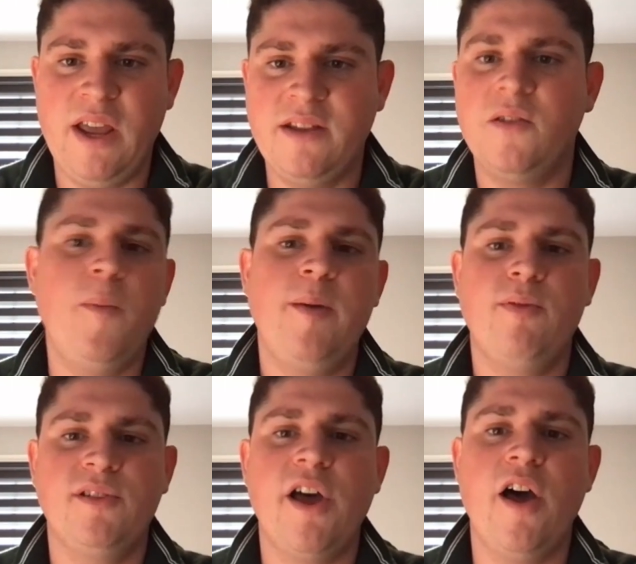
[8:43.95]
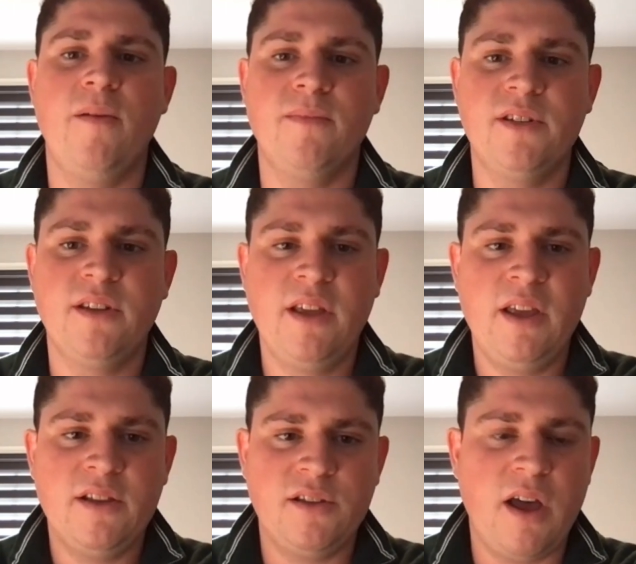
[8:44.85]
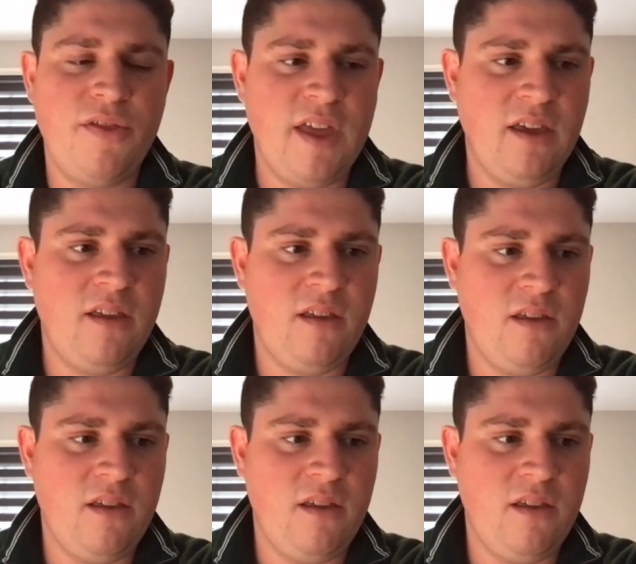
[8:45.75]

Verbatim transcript: into people's homes. So I think